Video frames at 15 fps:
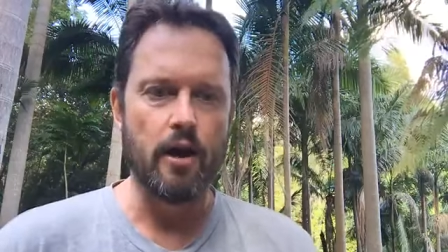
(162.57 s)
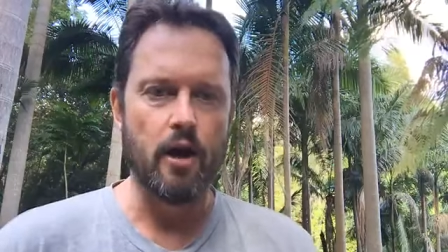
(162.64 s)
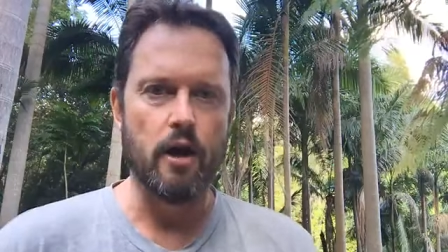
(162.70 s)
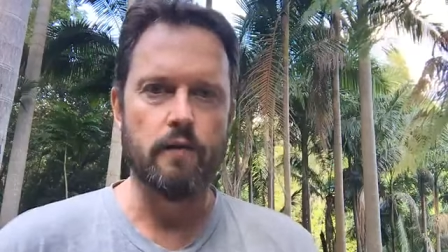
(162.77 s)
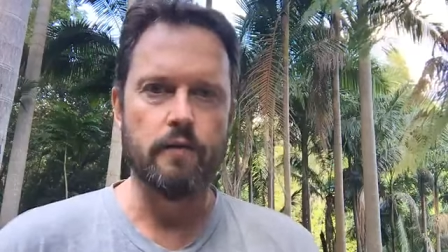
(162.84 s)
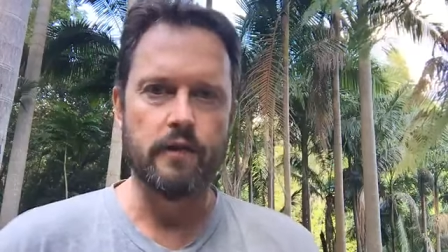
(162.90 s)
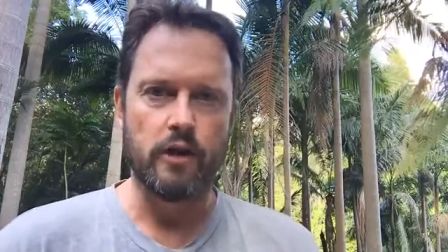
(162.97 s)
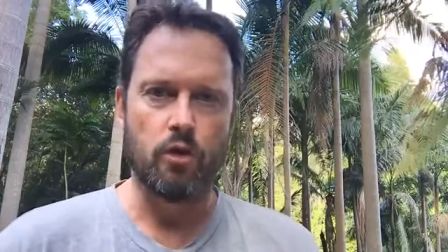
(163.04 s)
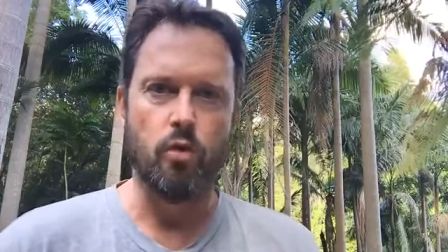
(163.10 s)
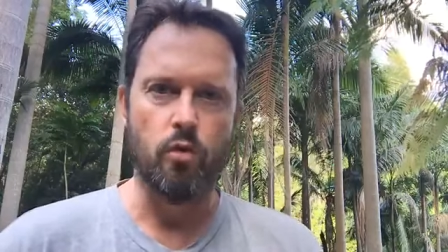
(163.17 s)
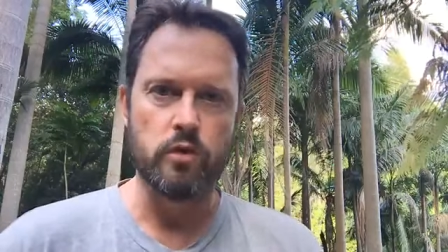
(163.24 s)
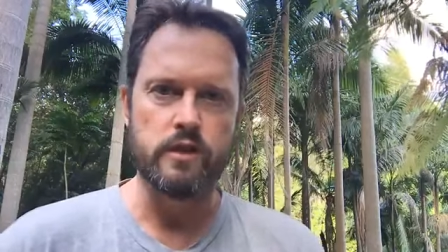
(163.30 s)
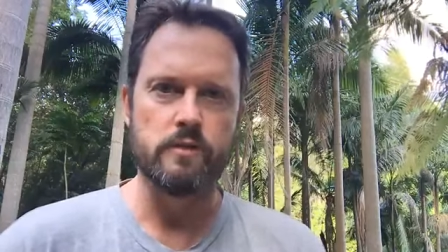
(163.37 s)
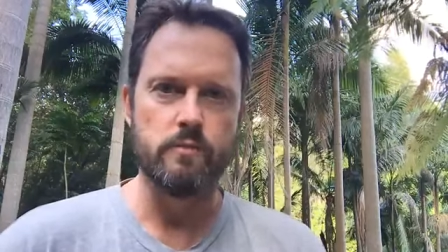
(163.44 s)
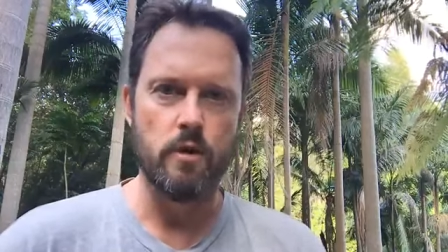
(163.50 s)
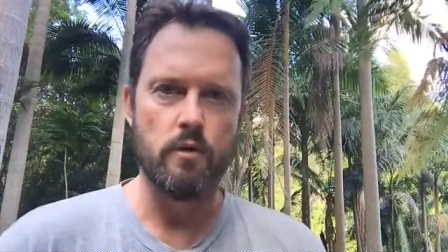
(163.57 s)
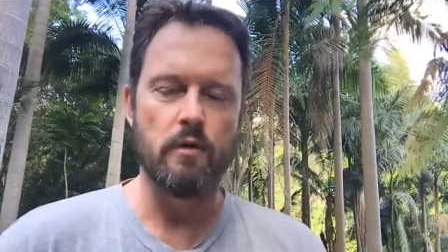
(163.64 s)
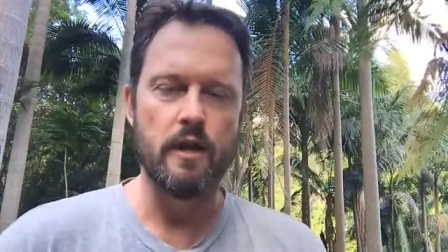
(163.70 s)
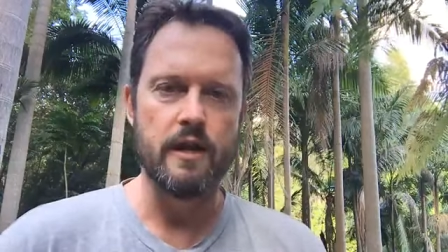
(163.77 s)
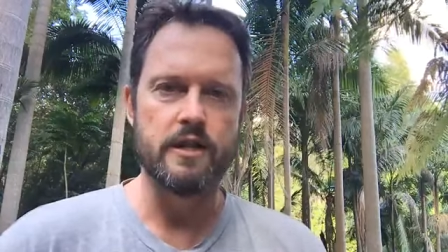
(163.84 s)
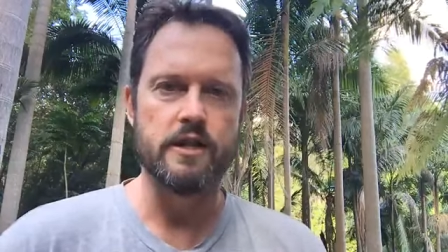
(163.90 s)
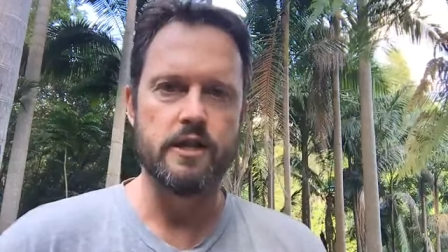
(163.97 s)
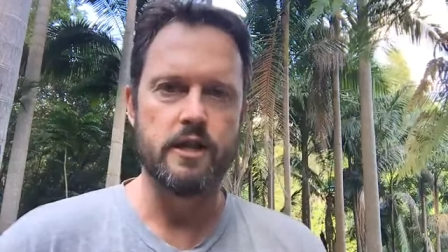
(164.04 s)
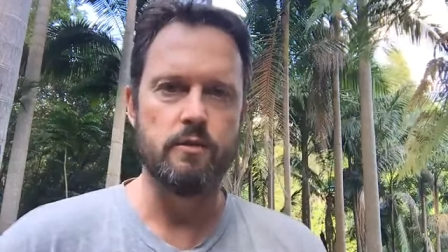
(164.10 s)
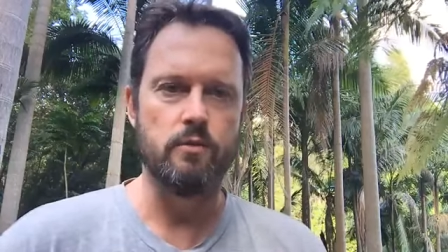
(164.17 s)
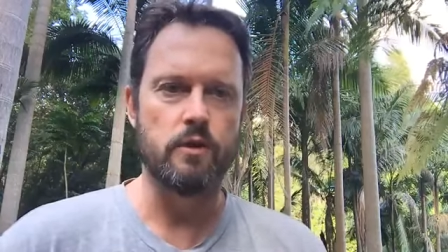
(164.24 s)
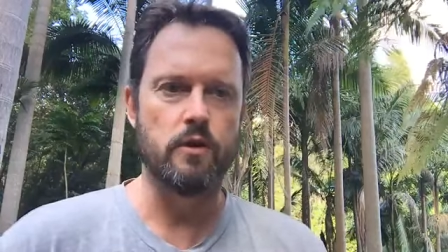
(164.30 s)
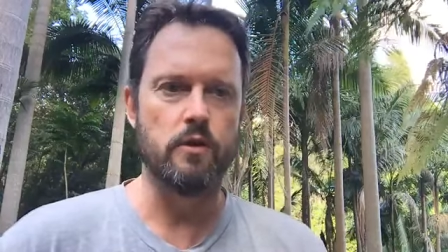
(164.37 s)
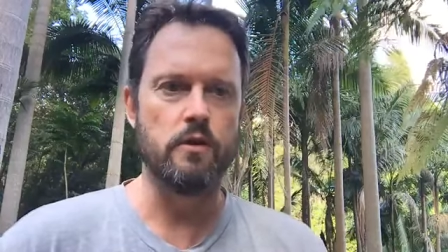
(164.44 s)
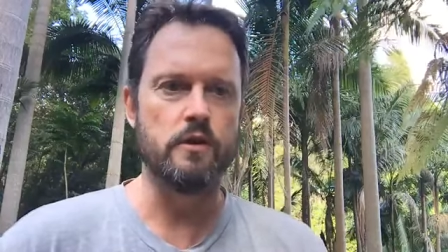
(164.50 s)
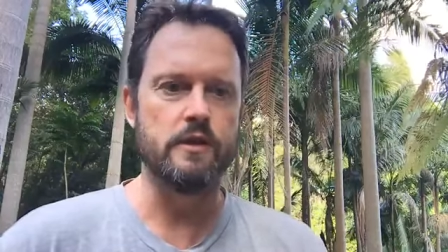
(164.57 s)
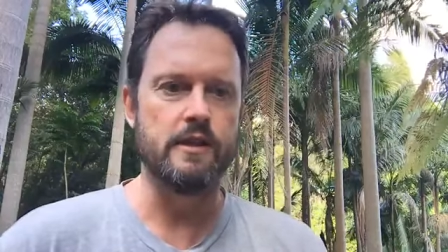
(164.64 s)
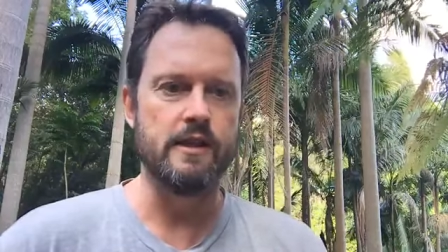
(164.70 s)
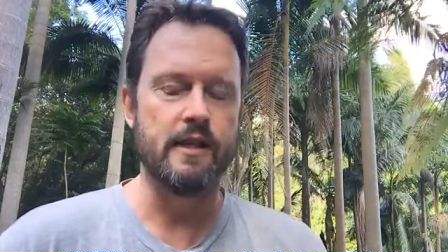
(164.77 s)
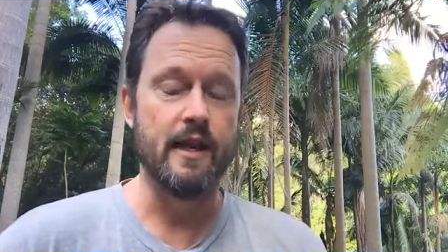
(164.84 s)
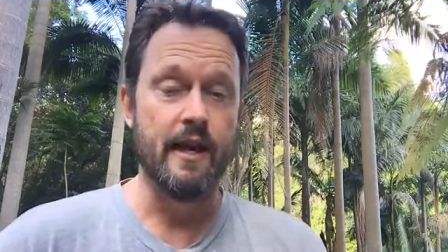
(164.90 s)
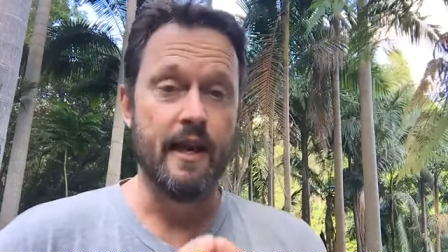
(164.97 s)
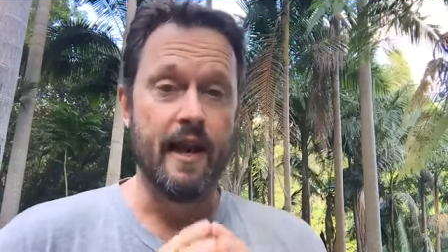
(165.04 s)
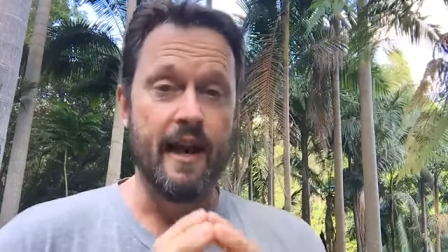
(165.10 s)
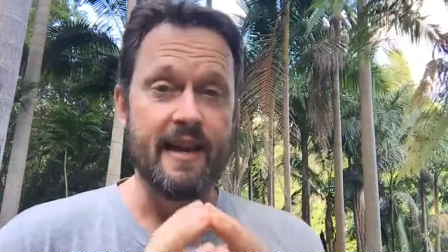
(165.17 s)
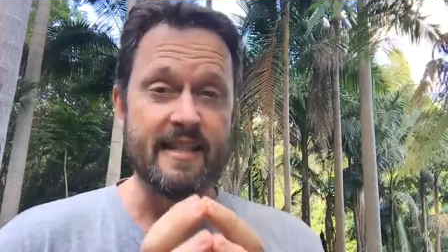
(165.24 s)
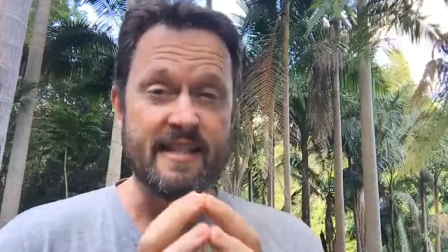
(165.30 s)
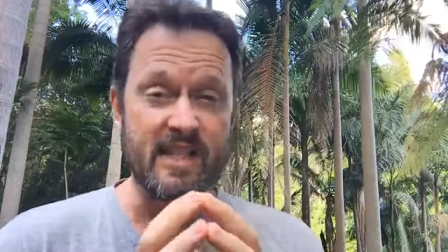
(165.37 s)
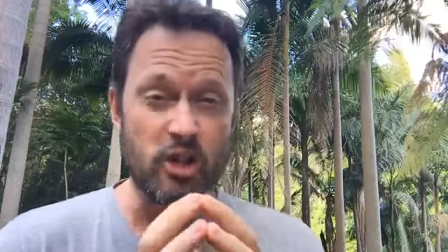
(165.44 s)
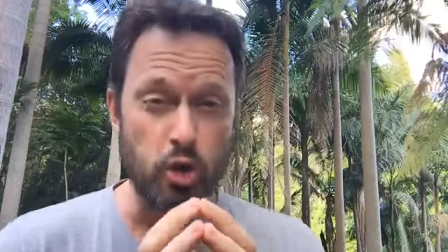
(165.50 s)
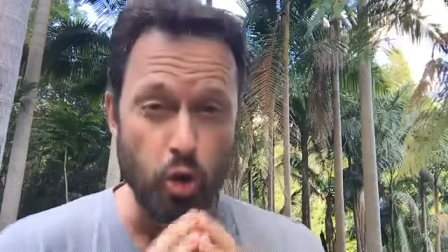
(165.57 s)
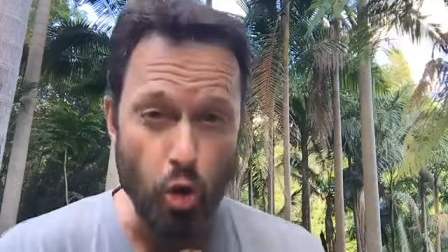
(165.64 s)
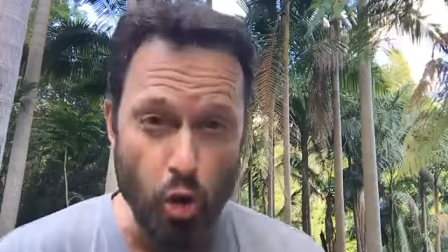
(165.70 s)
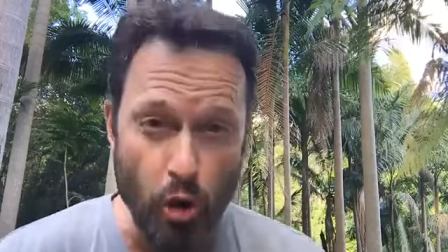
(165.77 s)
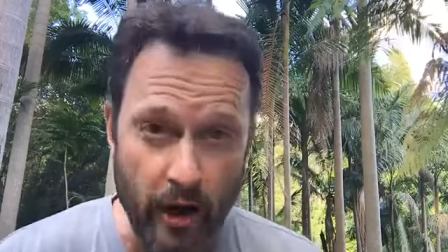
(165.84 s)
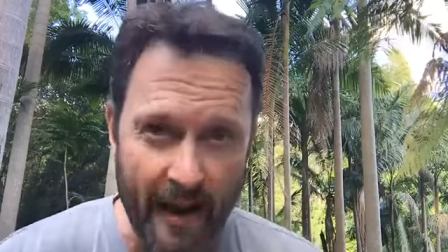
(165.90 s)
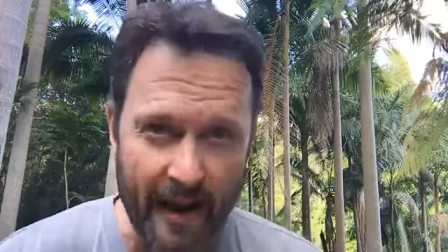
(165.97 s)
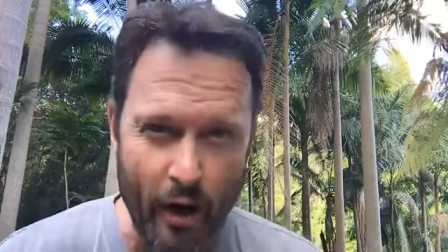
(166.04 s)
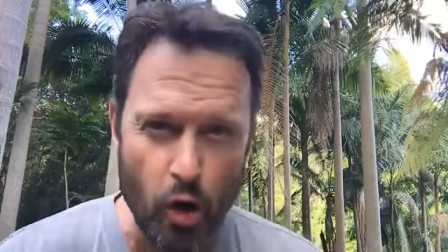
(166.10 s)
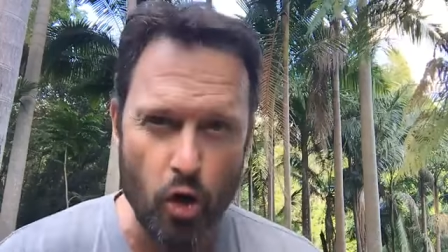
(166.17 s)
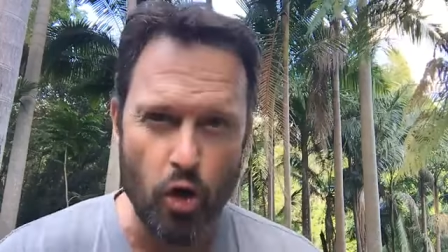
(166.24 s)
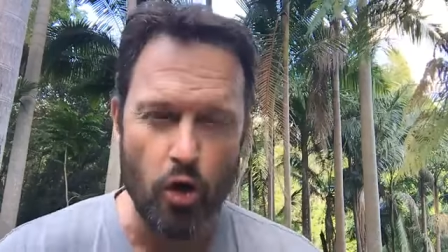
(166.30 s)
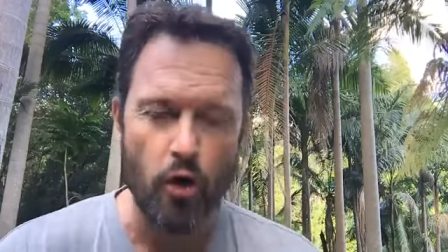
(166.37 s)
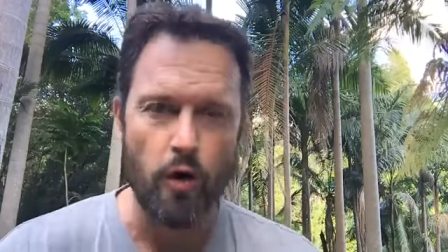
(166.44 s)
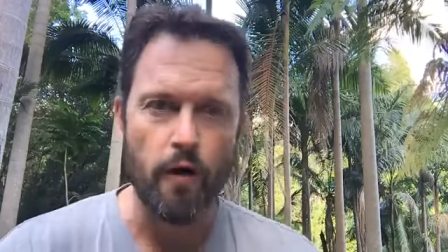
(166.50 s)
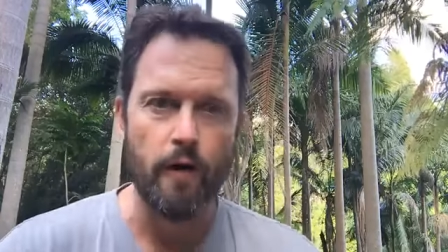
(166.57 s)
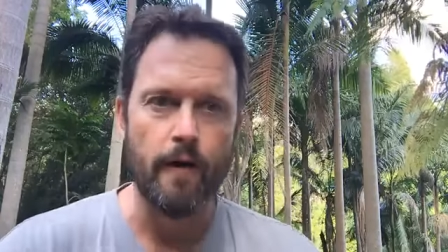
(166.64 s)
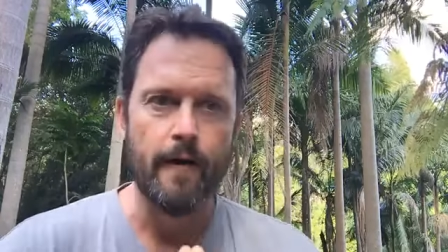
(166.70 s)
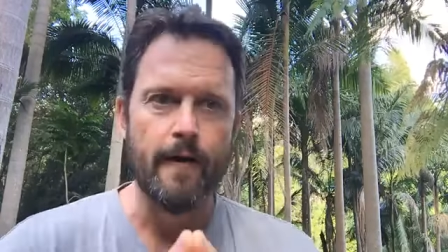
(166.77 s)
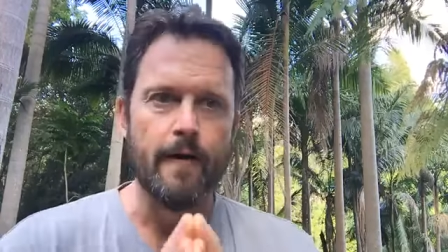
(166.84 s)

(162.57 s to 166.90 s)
over the course of my relationship with Kirsty is look at her